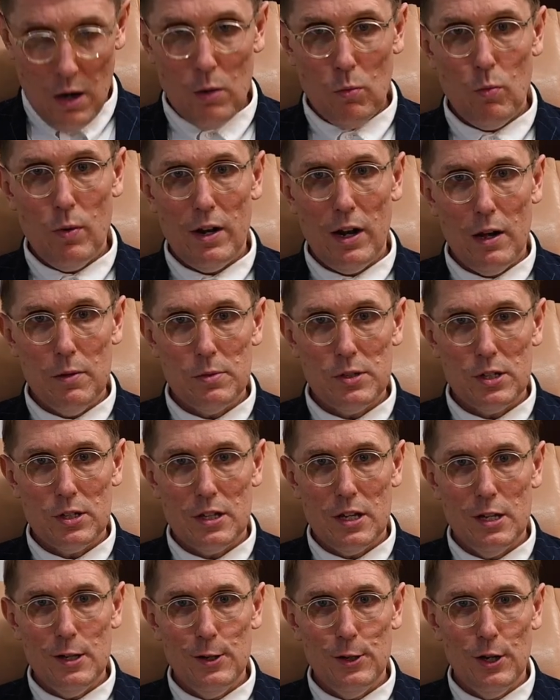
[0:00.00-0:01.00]
When I was a
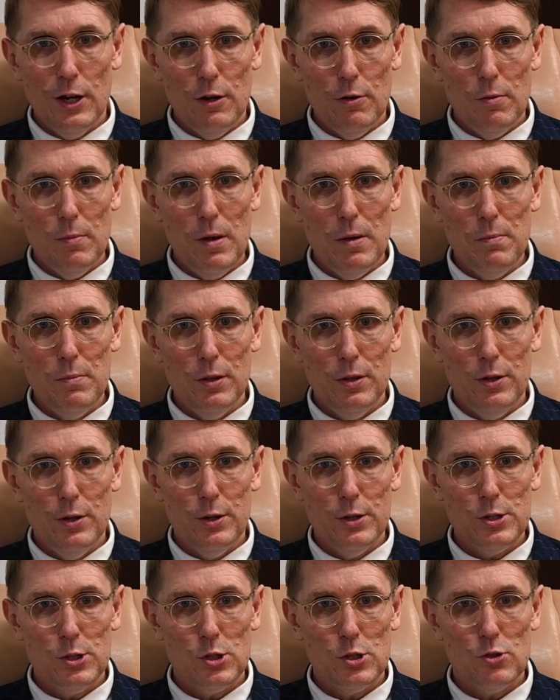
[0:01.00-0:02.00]
kid, I remember that
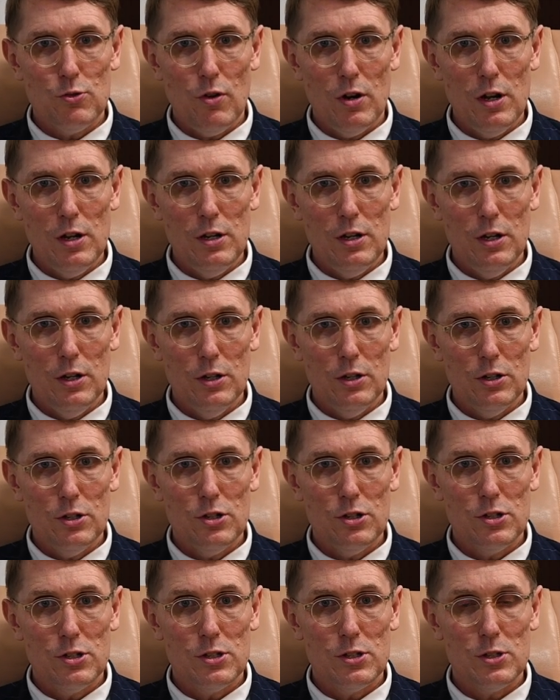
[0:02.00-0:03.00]
Australia
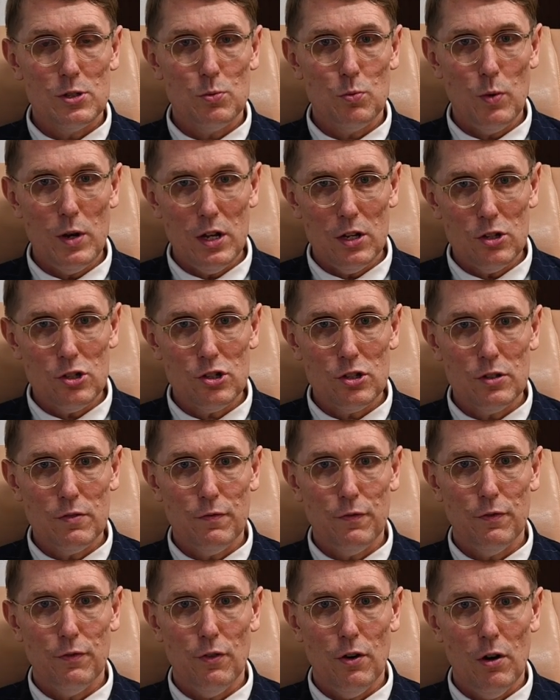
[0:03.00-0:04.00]
switched
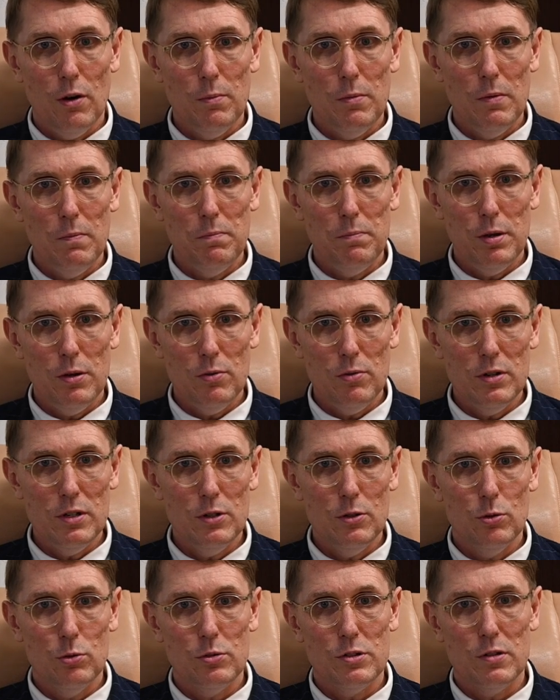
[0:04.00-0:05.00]
from
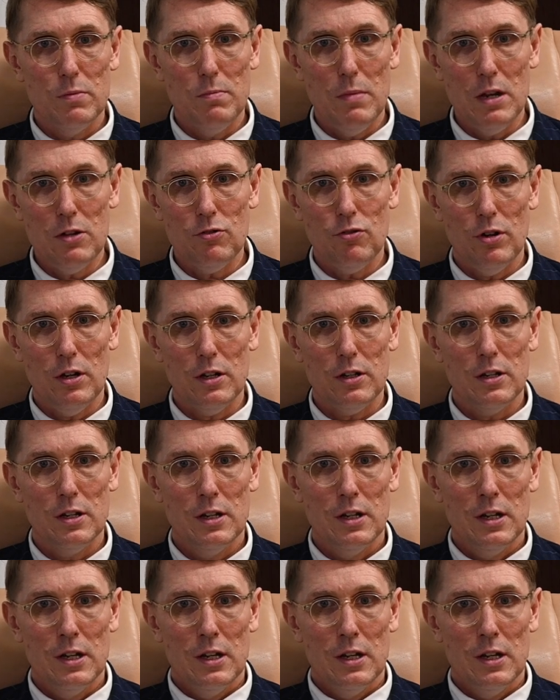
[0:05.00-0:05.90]
imperial to metric.